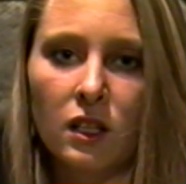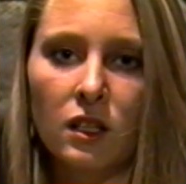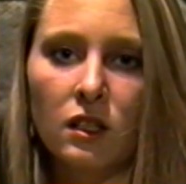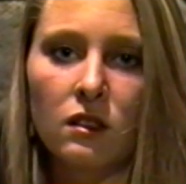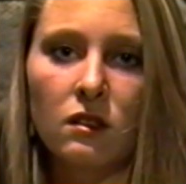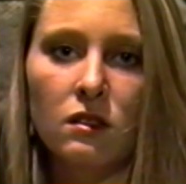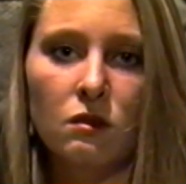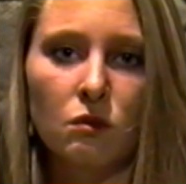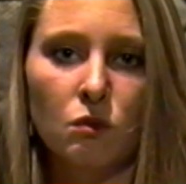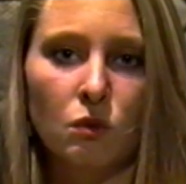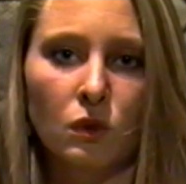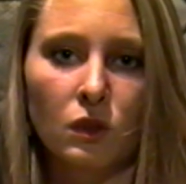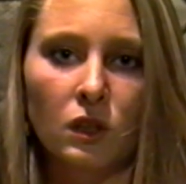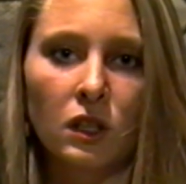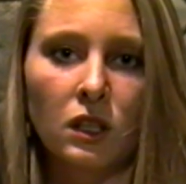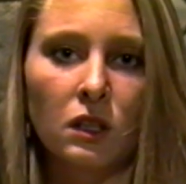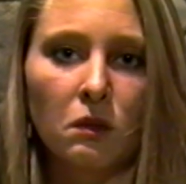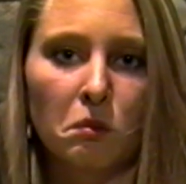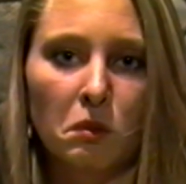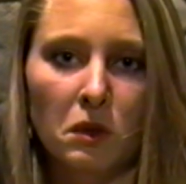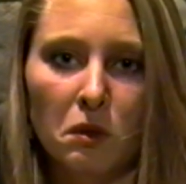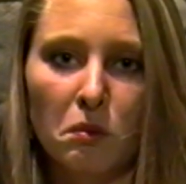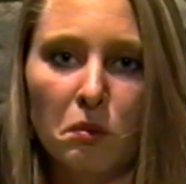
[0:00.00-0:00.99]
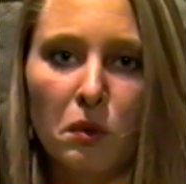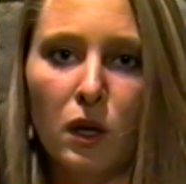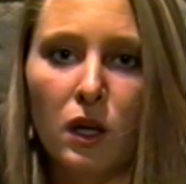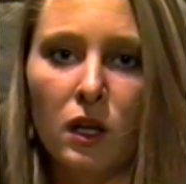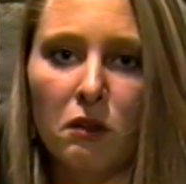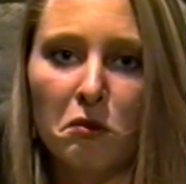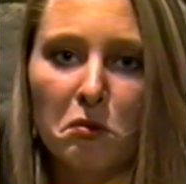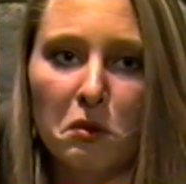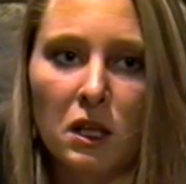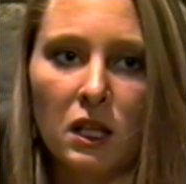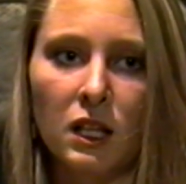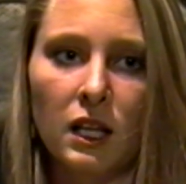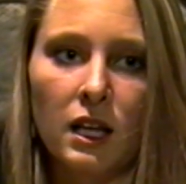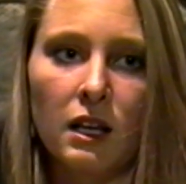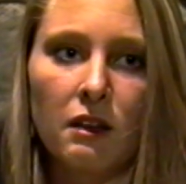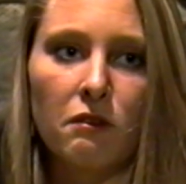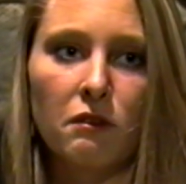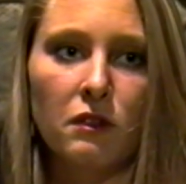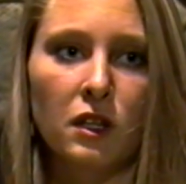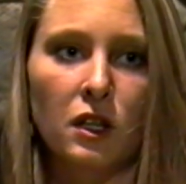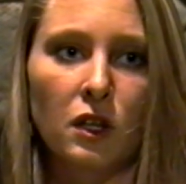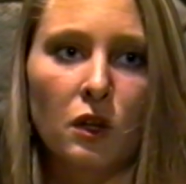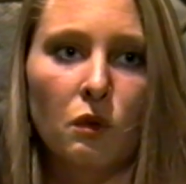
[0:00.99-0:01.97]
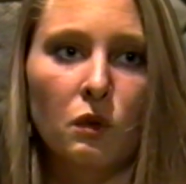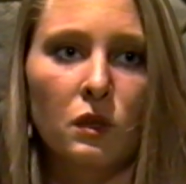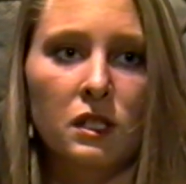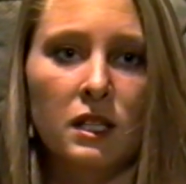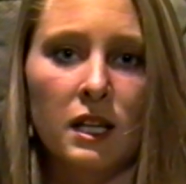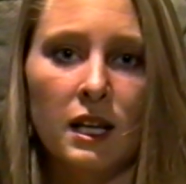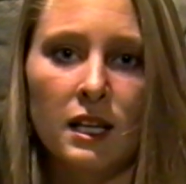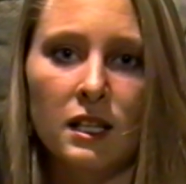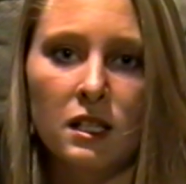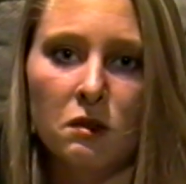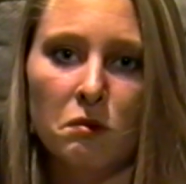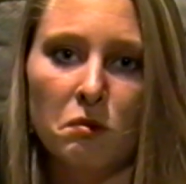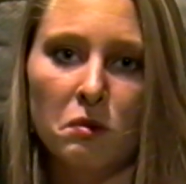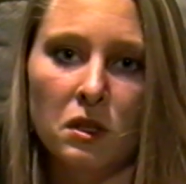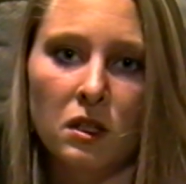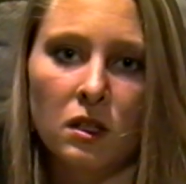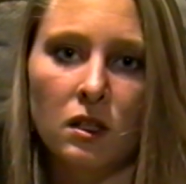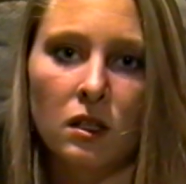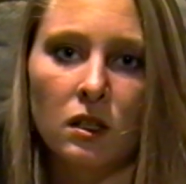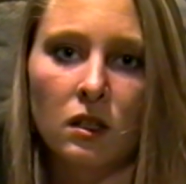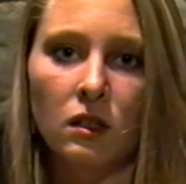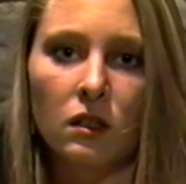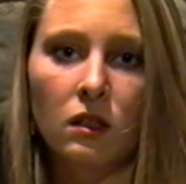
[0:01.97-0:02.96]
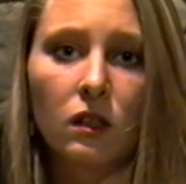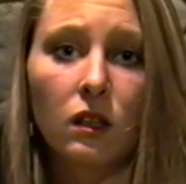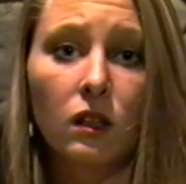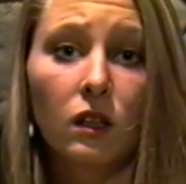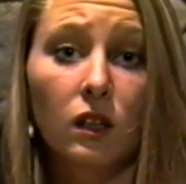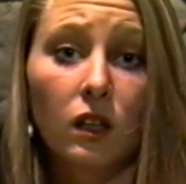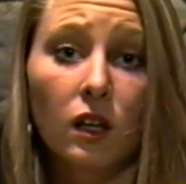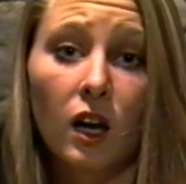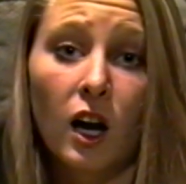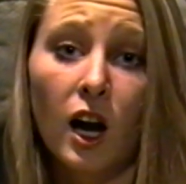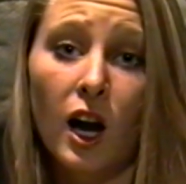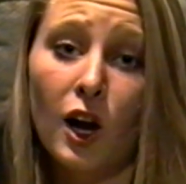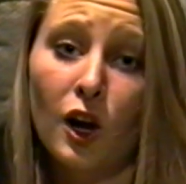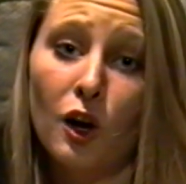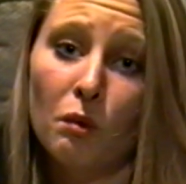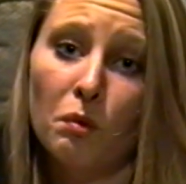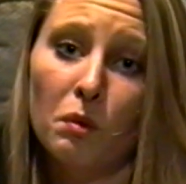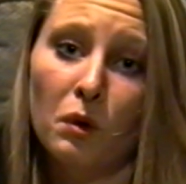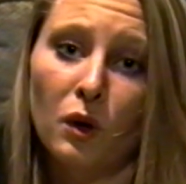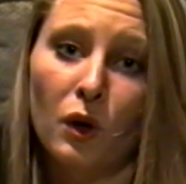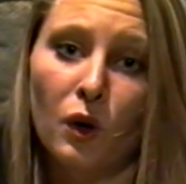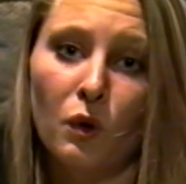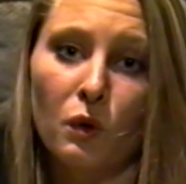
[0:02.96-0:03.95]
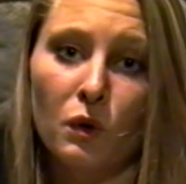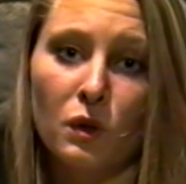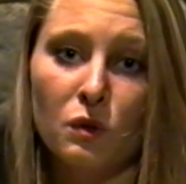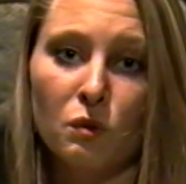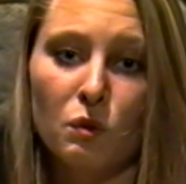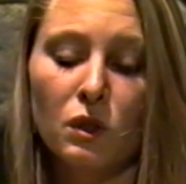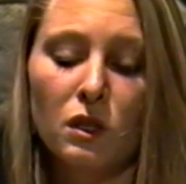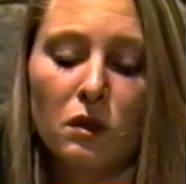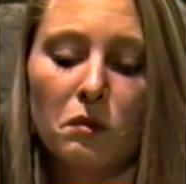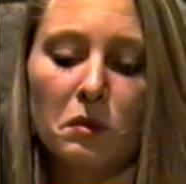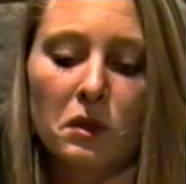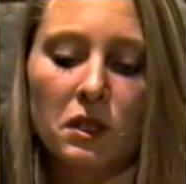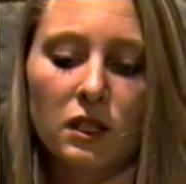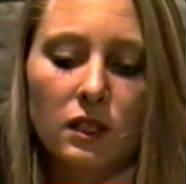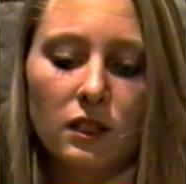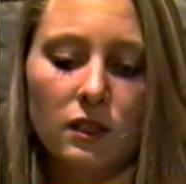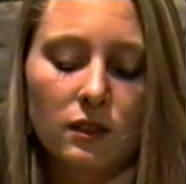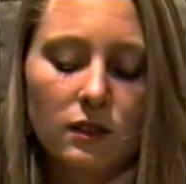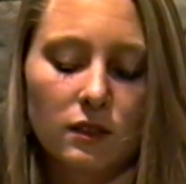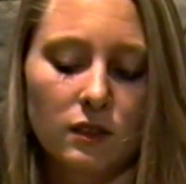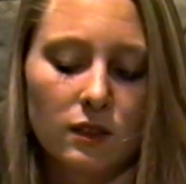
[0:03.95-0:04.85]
It's really a big part of my life, and it always has been, and I hope it always will be.